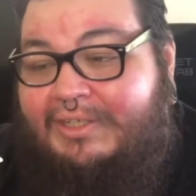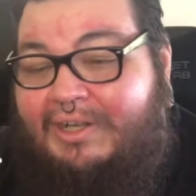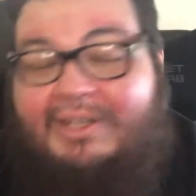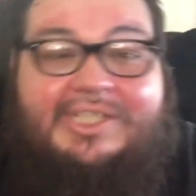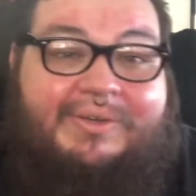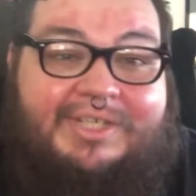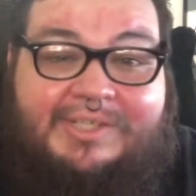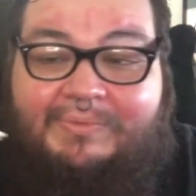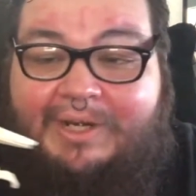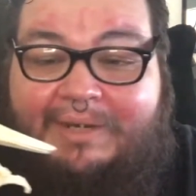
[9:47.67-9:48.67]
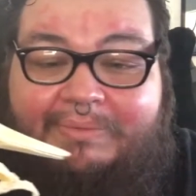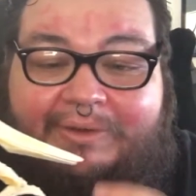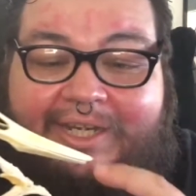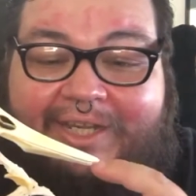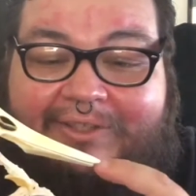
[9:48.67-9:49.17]
Also, I just wanted to
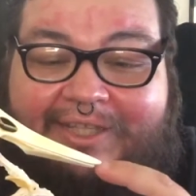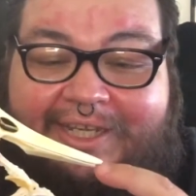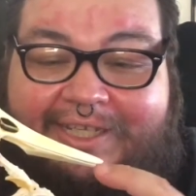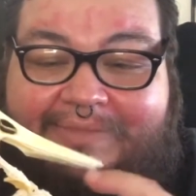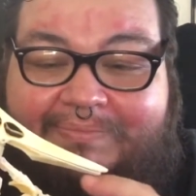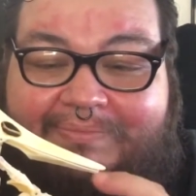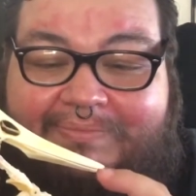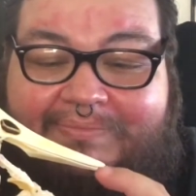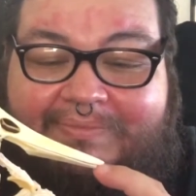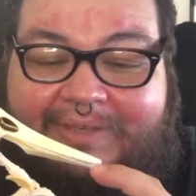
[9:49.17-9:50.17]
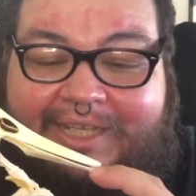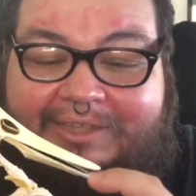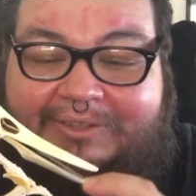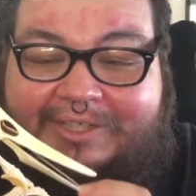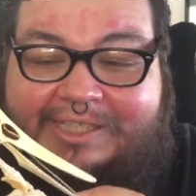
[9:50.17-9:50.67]
point out that it
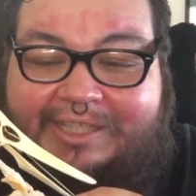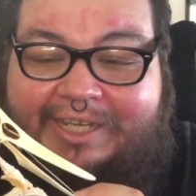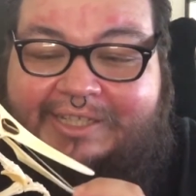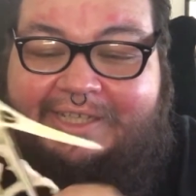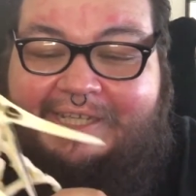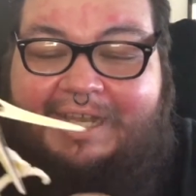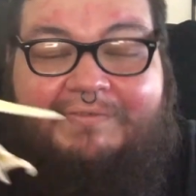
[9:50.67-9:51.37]
looks like the guy